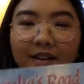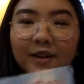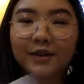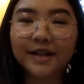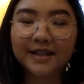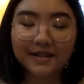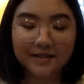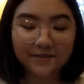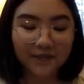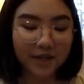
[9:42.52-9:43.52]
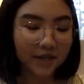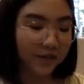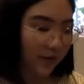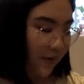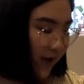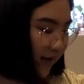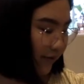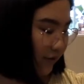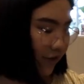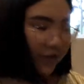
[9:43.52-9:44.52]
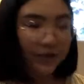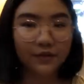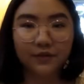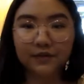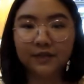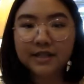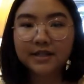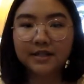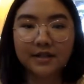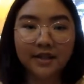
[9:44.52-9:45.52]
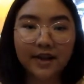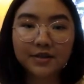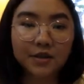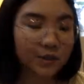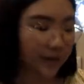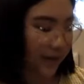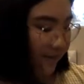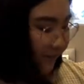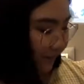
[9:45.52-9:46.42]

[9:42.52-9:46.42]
All right, so after you've listened to that story,